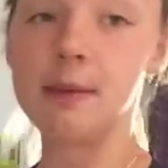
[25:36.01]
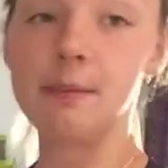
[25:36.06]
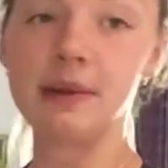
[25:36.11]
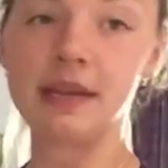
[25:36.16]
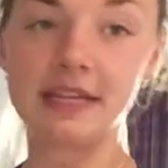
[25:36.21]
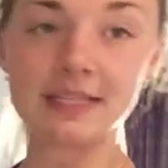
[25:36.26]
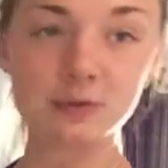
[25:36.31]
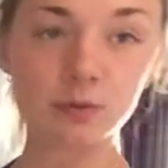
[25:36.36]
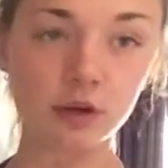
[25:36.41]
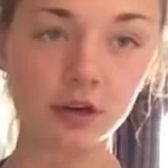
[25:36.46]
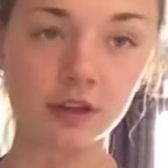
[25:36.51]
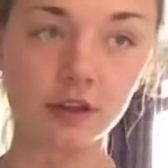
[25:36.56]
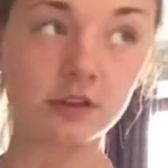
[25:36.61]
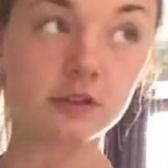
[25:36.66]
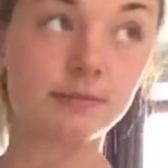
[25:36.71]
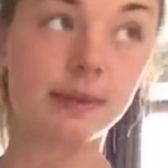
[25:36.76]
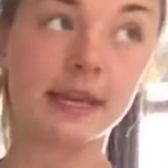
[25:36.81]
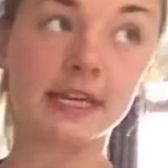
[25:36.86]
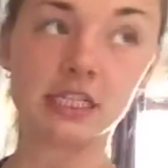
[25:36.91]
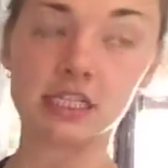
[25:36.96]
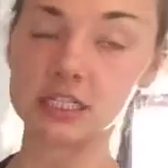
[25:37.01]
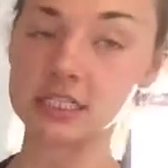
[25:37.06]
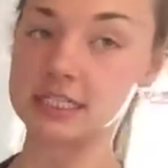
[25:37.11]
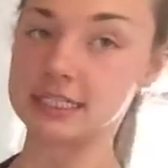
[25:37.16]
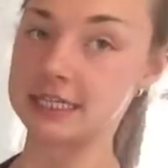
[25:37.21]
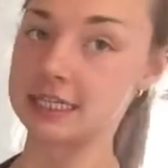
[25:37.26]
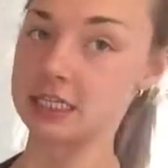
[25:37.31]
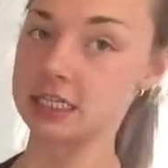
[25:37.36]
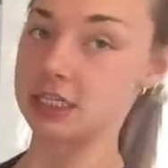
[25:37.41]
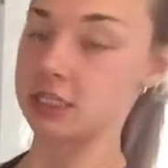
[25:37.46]
But it is one of those patience
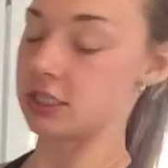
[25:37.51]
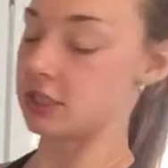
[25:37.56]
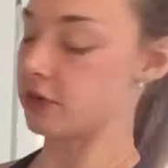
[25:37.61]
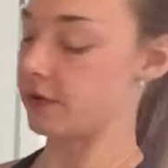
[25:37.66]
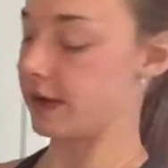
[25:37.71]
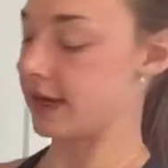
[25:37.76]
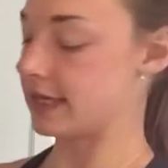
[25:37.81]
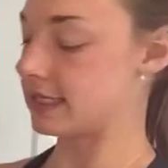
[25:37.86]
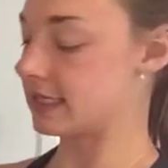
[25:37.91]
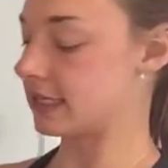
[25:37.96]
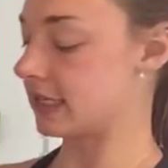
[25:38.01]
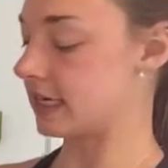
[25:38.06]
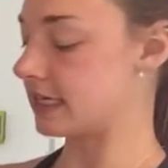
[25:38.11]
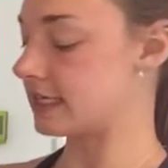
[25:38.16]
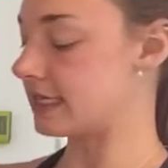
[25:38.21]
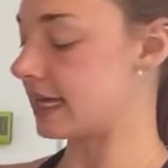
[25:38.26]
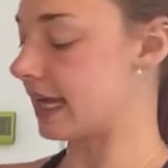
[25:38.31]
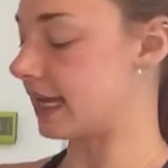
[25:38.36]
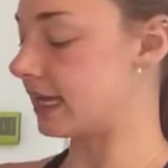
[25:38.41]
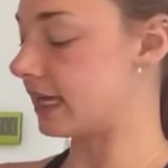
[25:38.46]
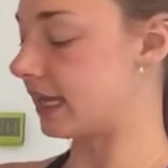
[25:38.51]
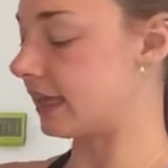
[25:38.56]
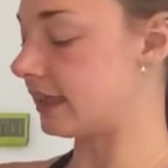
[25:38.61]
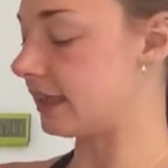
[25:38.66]
dishes, so it is going to take